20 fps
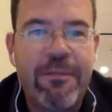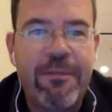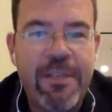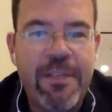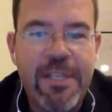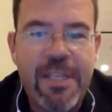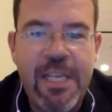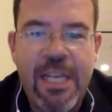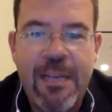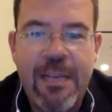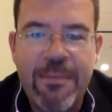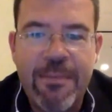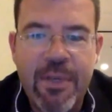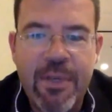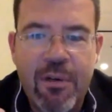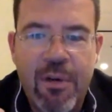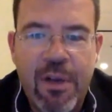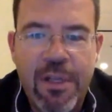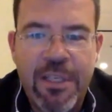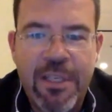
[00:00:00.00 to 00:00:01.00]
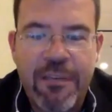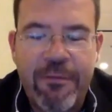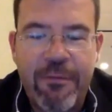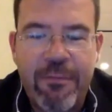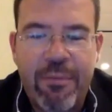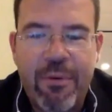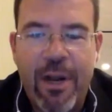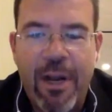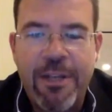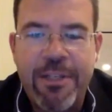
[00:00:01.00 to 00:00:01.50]
teams across different
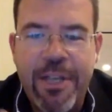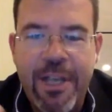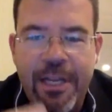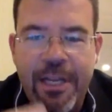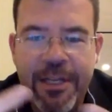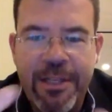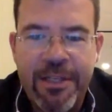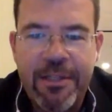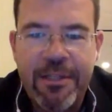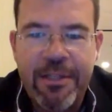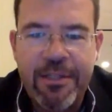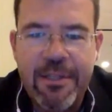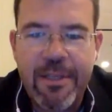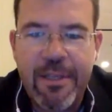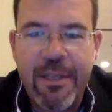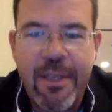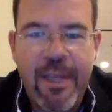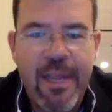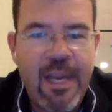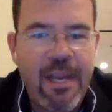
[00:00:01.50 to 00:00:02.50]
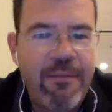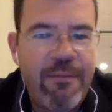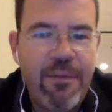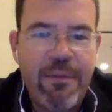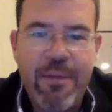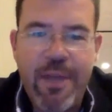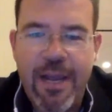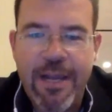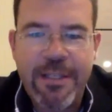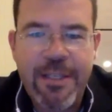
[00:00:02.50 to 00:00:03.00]
projects. Any of you
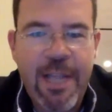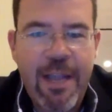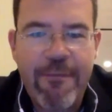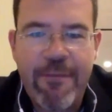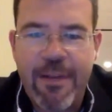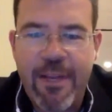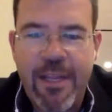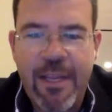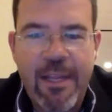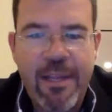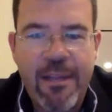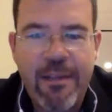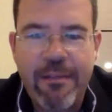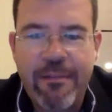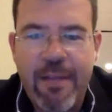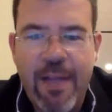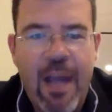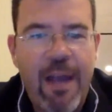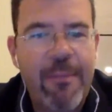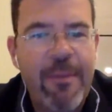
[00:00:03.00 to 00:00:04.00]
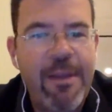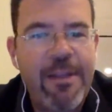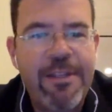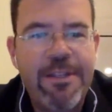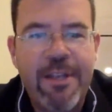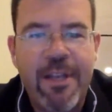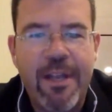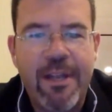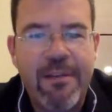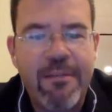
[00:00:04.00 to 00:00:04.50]
guys have any
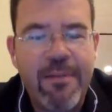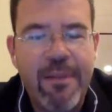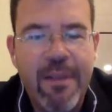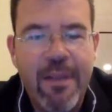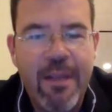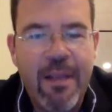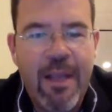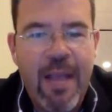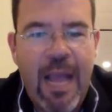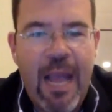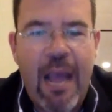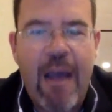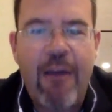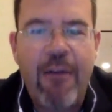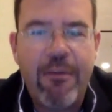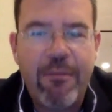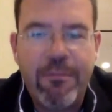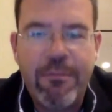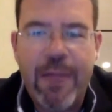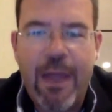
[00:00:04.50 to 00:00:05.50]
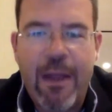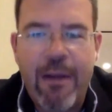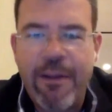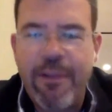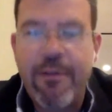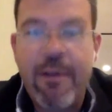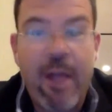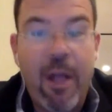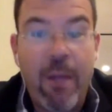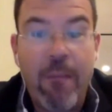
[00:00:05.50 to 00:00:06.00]
comments on how do
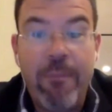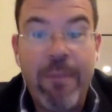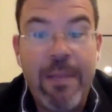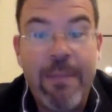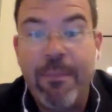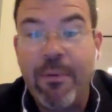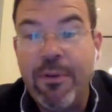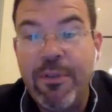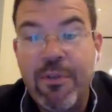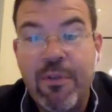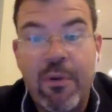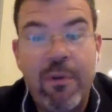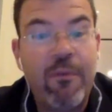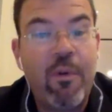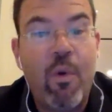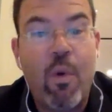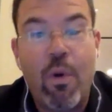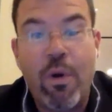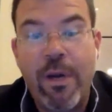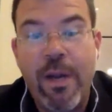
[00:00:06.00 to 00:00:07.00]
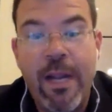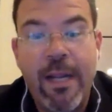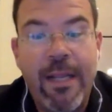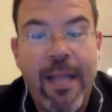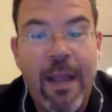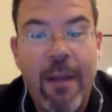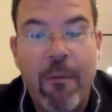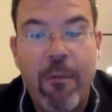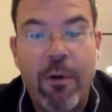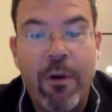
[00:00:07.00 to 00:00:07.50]
you help people sort of coordinate
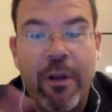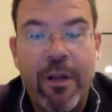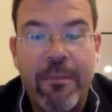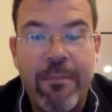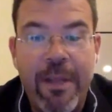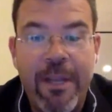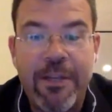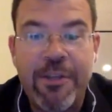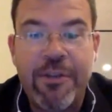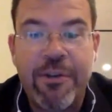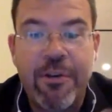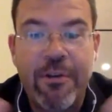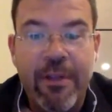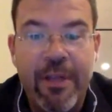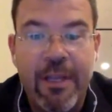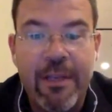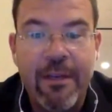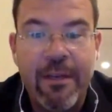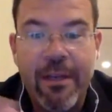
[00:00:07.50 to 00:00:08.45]
that work and make sure that